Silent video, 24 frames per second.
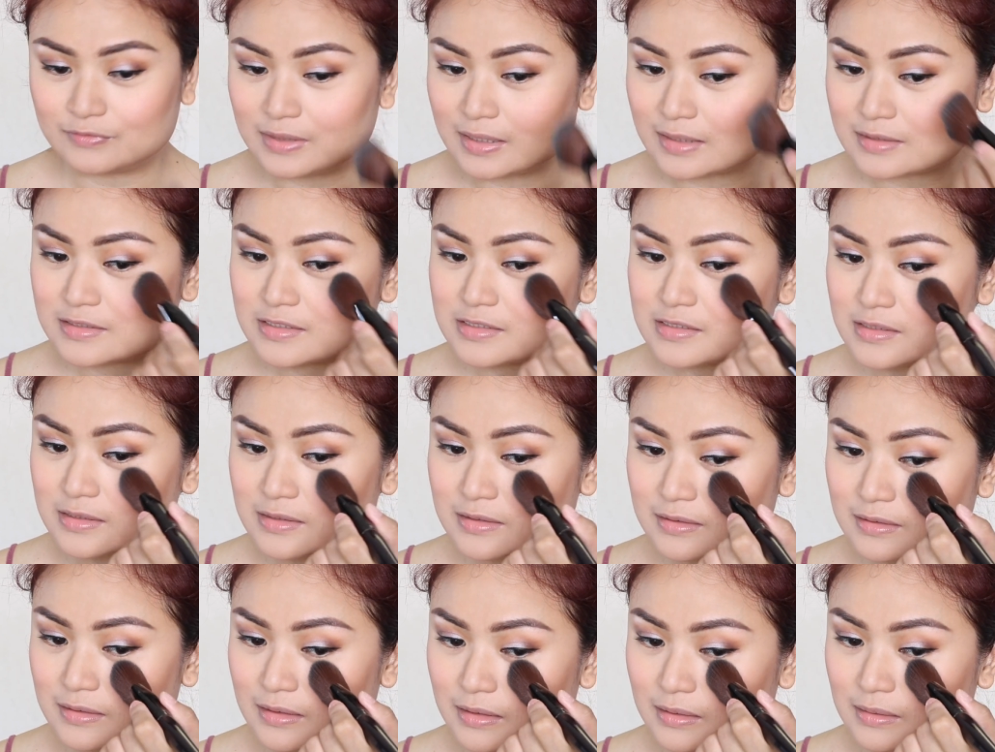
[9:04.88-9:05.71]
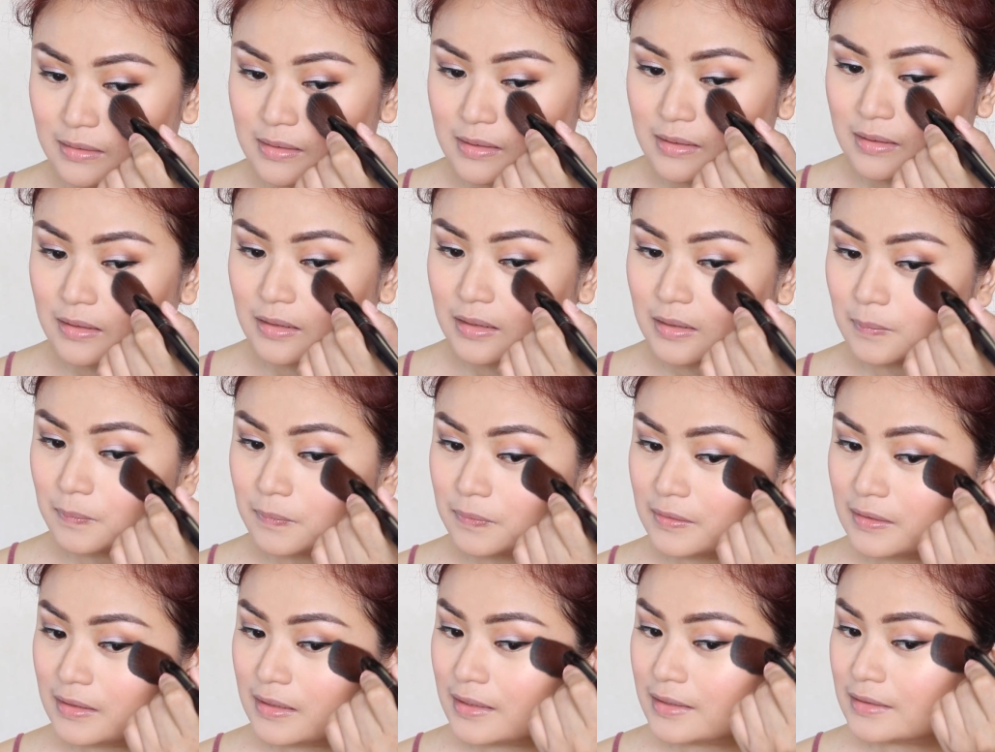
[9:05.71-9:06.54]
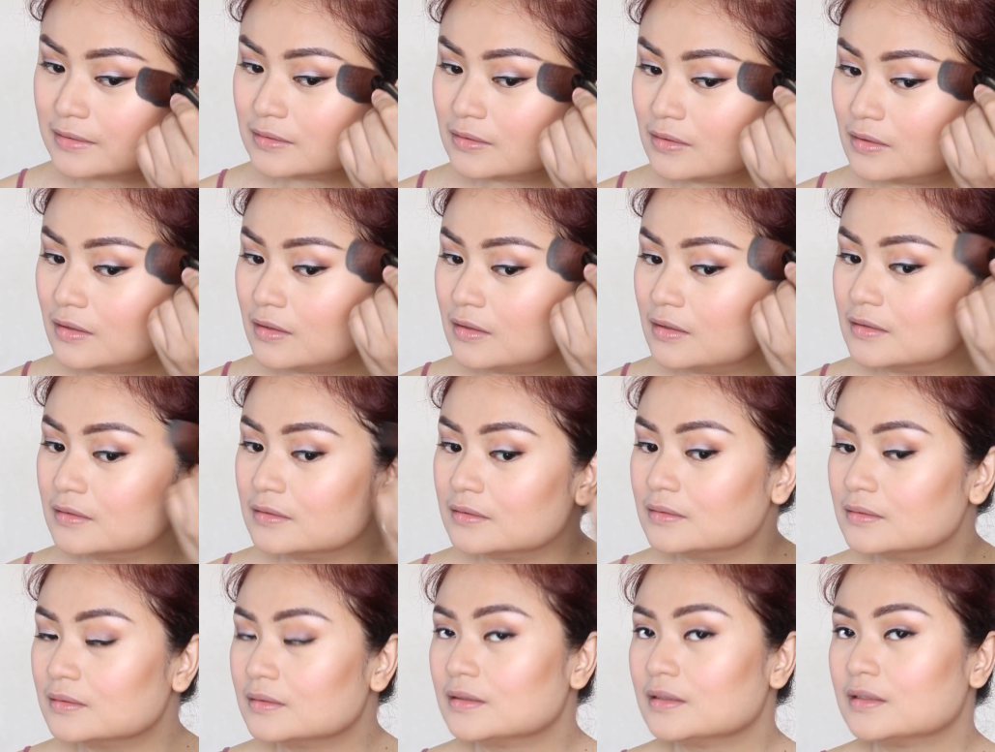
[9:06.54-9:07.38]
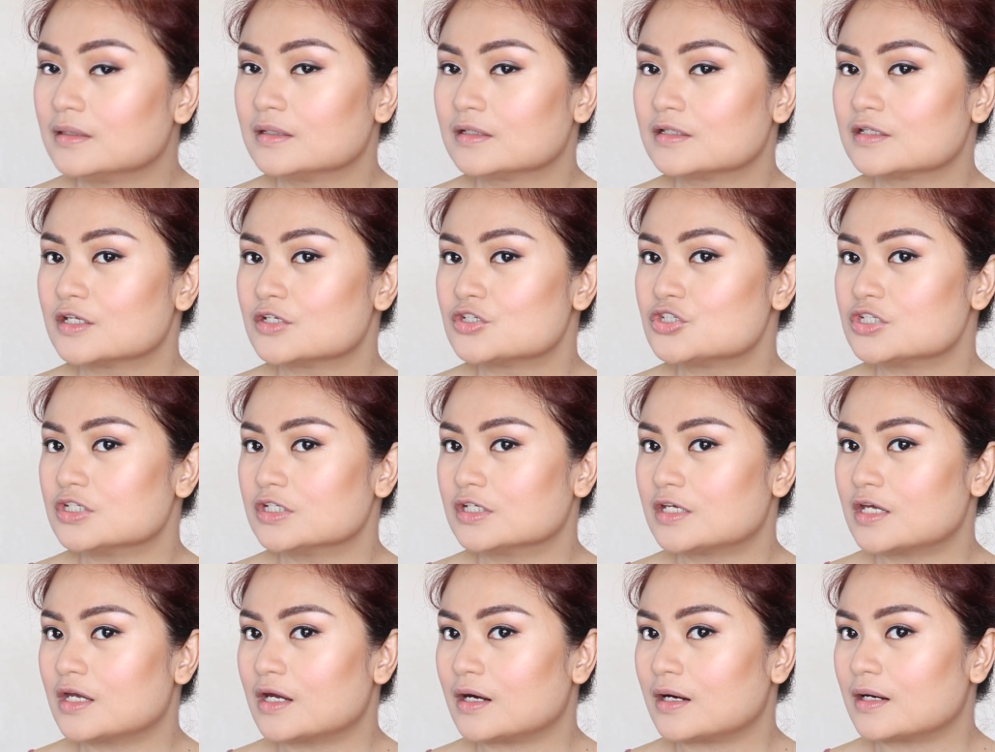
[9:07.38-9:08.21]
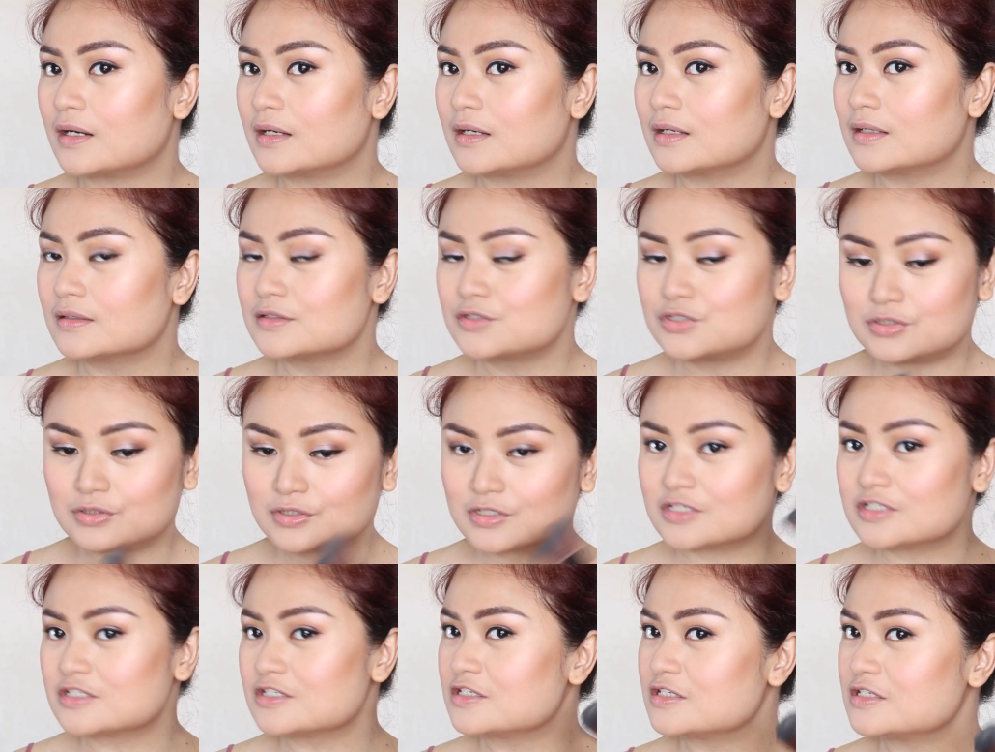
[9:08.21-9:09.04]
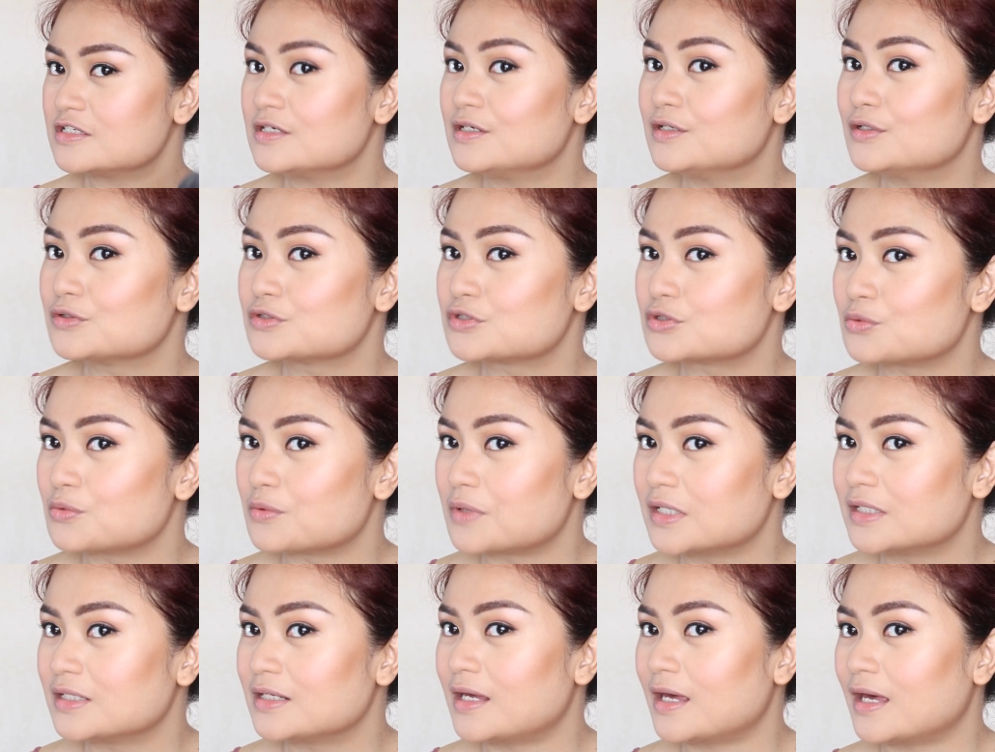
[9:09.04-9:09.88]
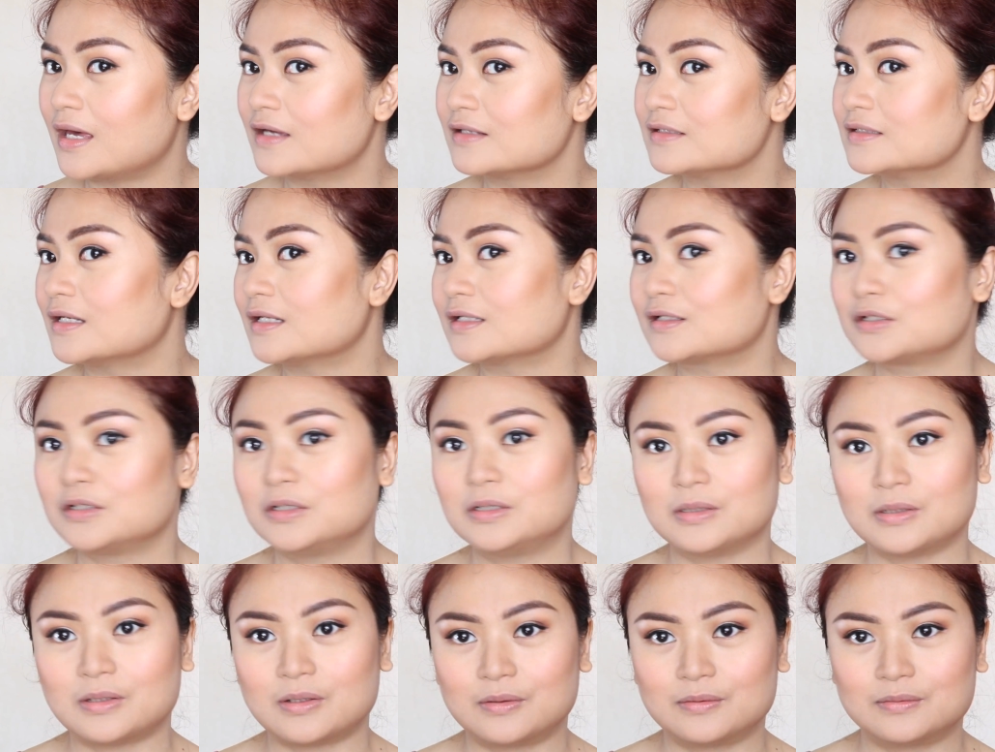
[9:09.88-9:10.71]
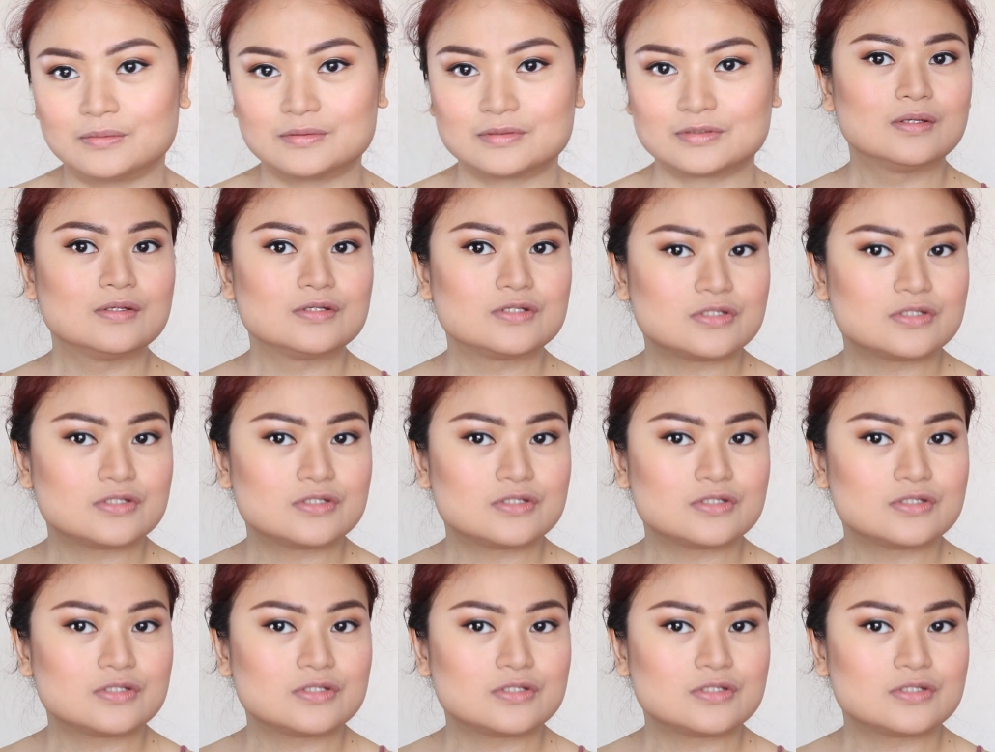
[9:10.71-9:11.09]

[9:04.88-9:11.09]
the excess, and then I'll apply it on the cheek area. So you can see it's already had that glow.